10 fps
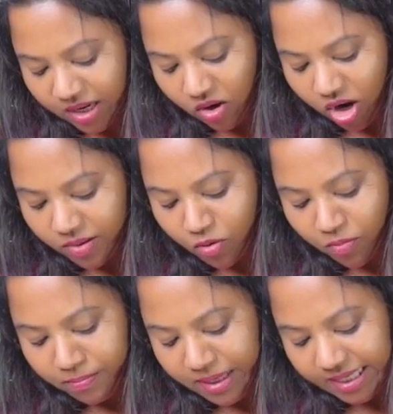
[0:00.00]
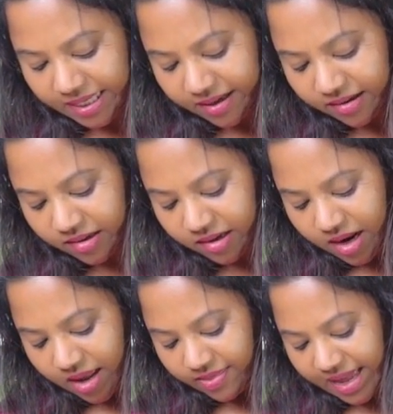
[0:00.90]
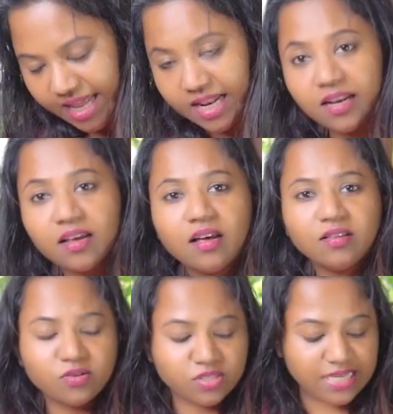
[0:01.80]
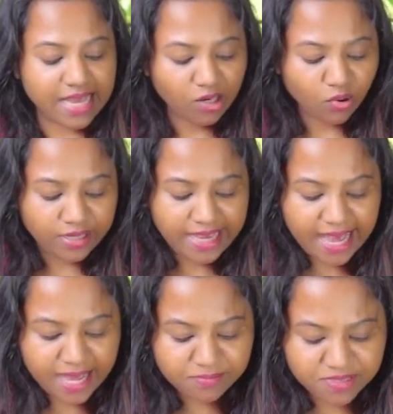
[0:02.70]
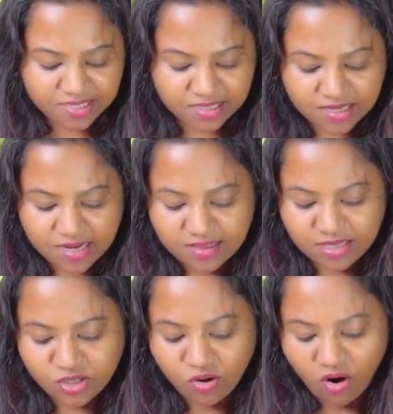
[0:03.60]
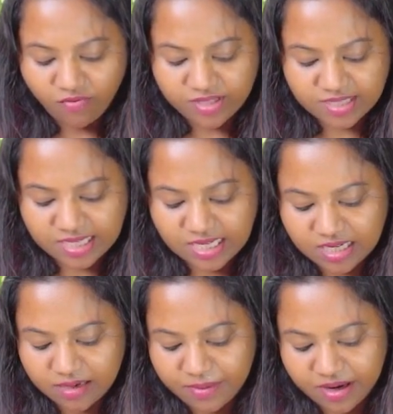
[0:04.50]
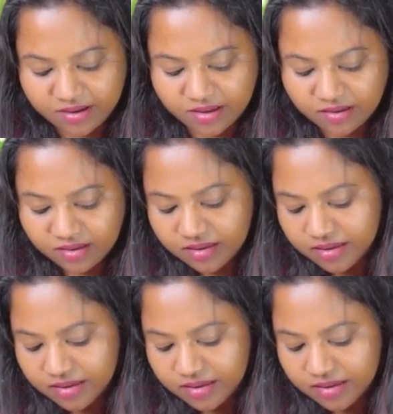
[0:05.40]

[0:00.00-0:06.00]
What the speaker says: a lot more mealier than those yellow yams that you often see in America.